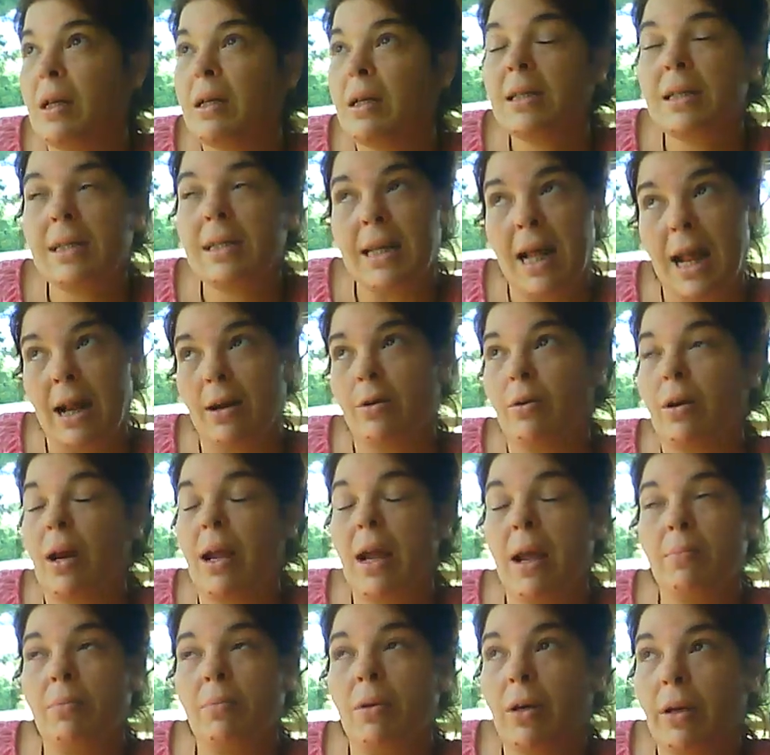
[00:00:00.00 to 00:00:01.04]

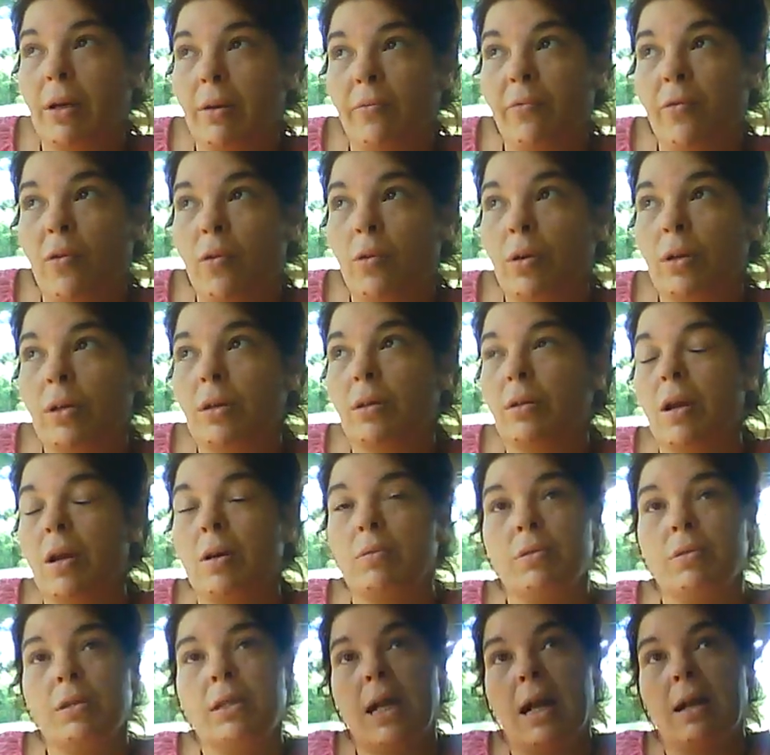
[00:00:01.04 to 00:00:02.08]
Saturday, I'm looking forward. No,
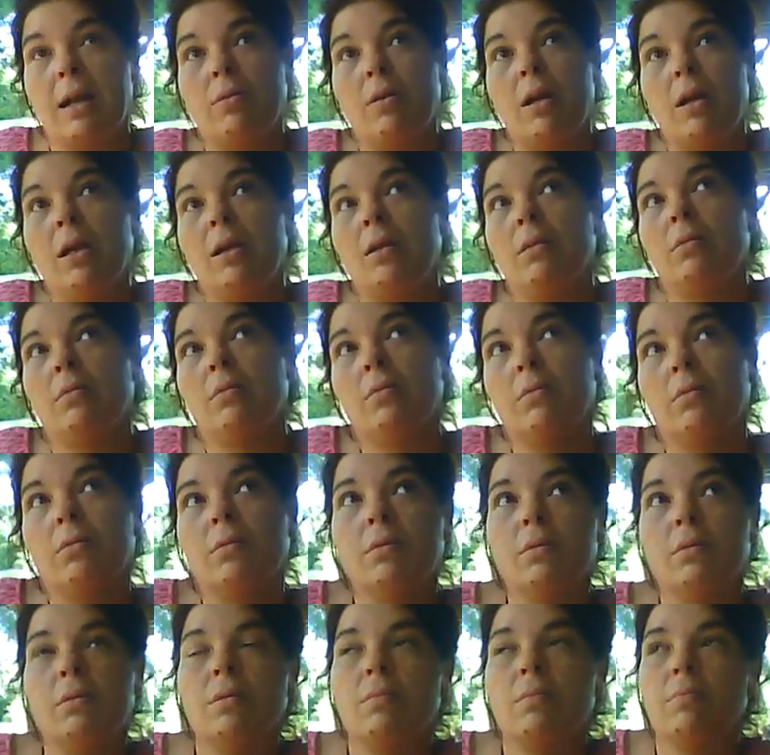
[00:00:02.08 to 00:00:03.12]
Saturday?
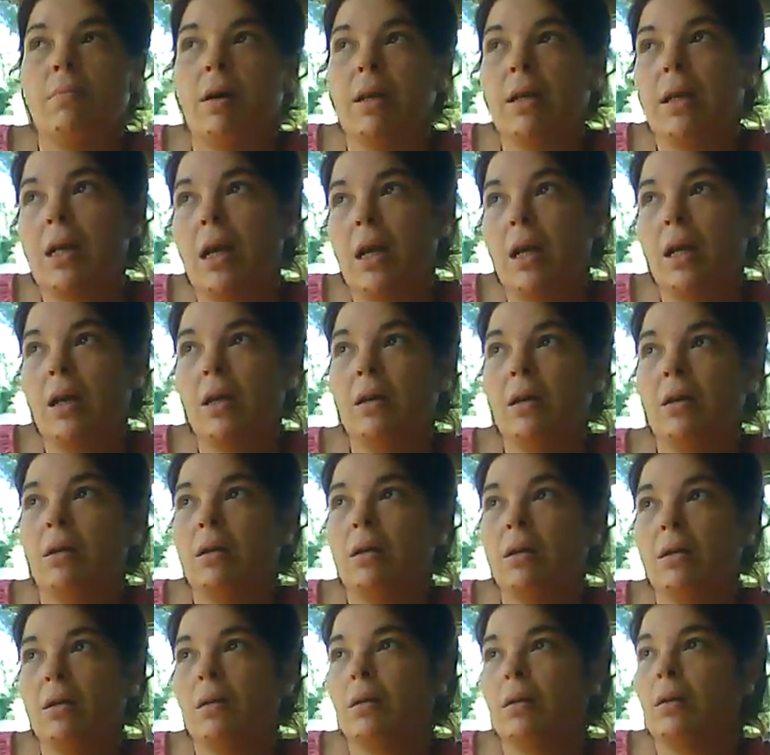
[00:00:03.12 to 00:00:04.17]
Monday?
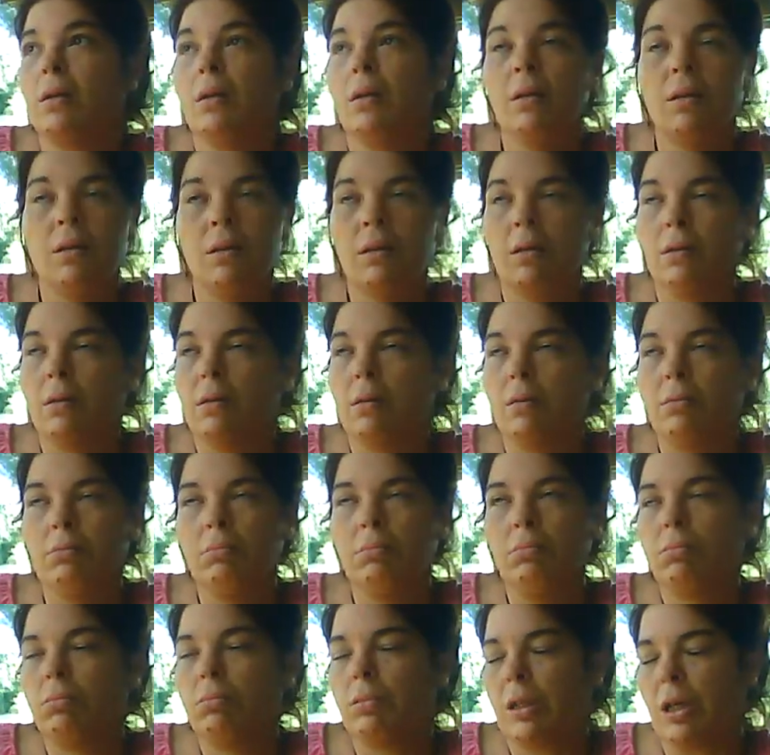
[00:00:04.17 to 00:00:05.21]

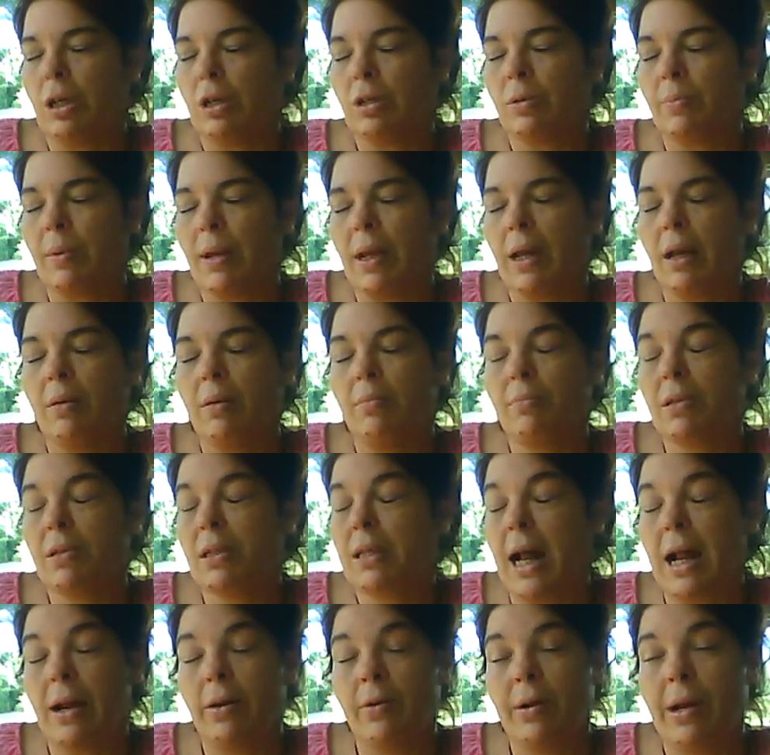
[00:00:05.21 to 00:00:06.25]
Excuse me.
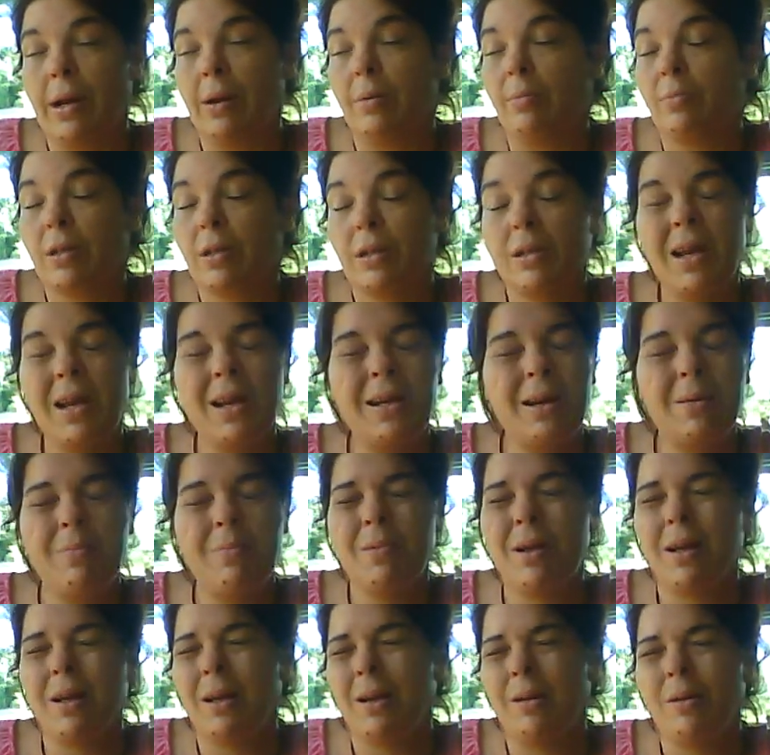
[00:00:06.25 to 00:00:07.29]
Saturday or Sunday,
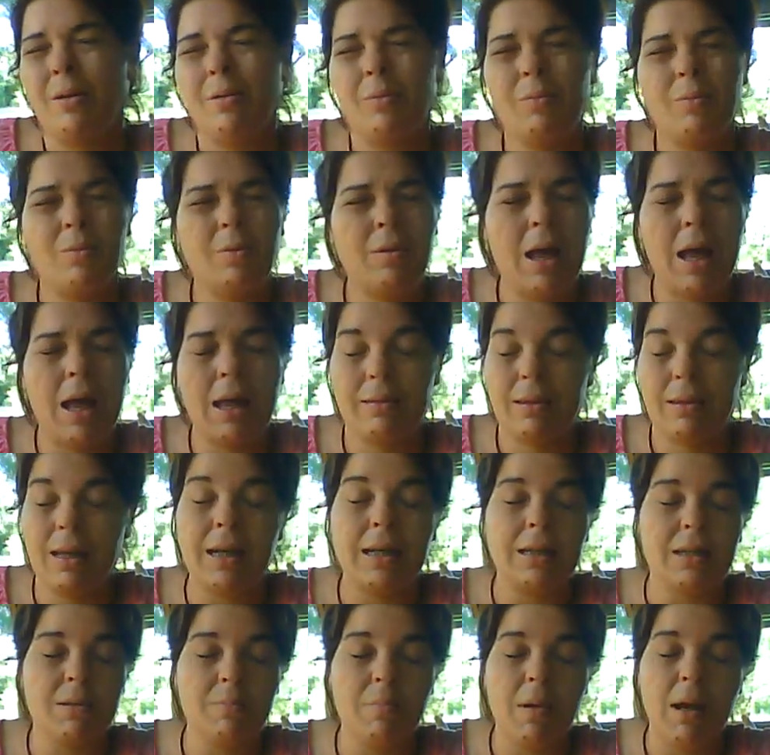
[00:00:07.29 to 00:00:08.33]
Monday. I think
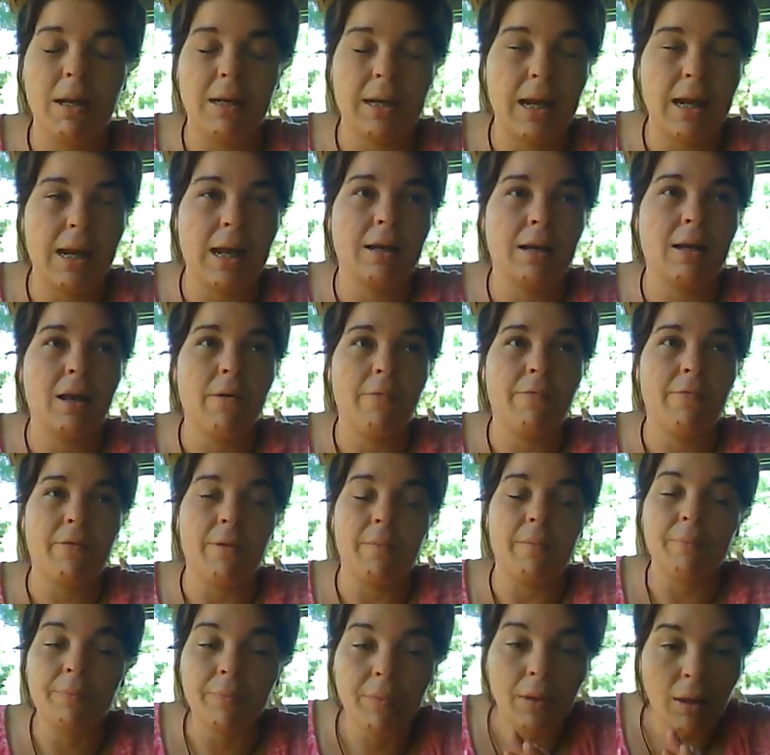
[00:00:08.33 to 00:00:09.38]
it's Monday. I go
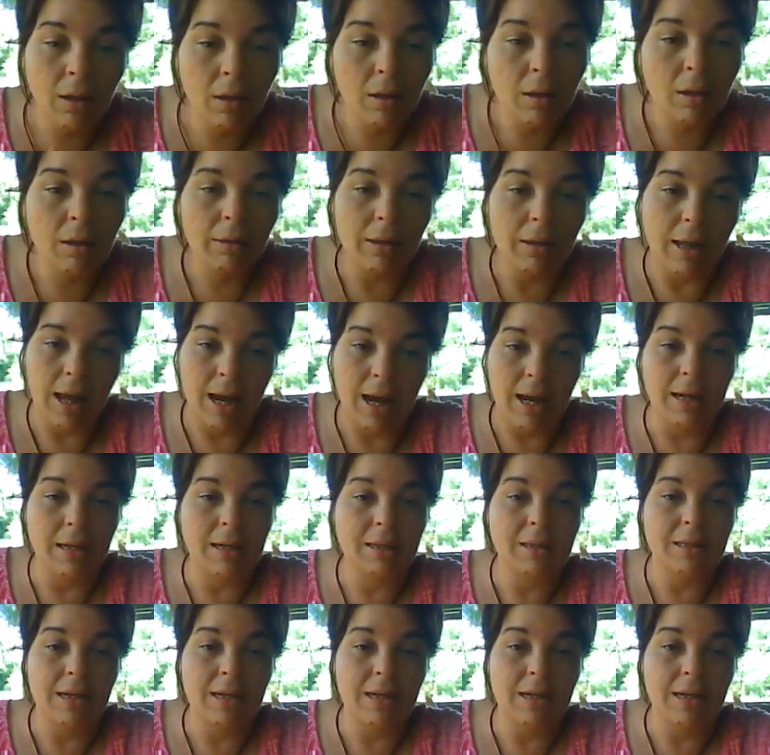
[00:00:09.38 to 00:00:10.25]
from the 8 a